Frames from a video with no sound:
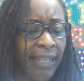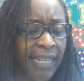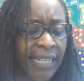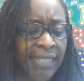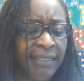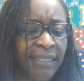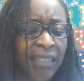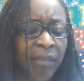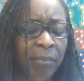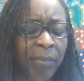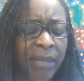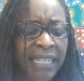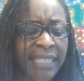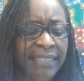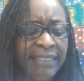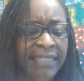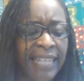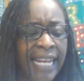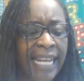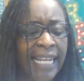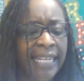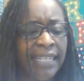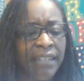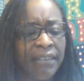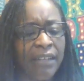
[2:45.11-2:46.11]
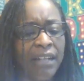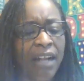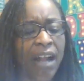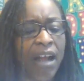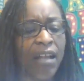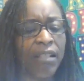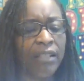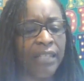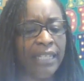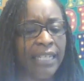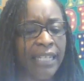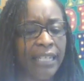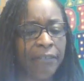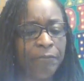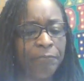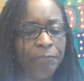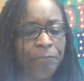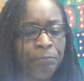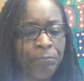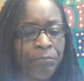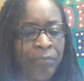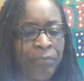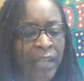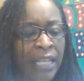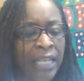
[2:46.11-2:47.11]
is the biggest ant in the colony.
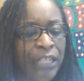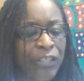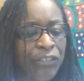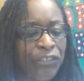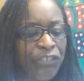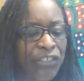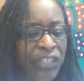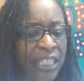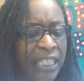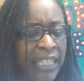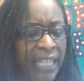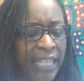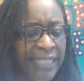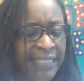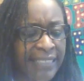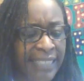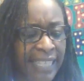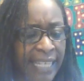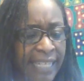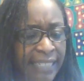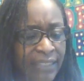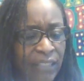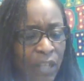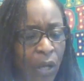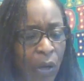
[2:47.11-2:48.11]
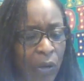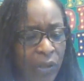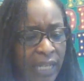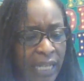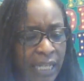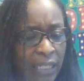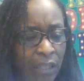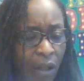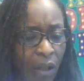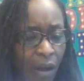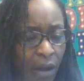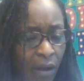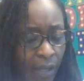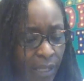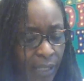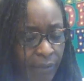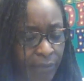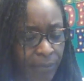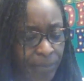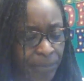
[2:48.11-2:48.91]
She lays eggs all day long.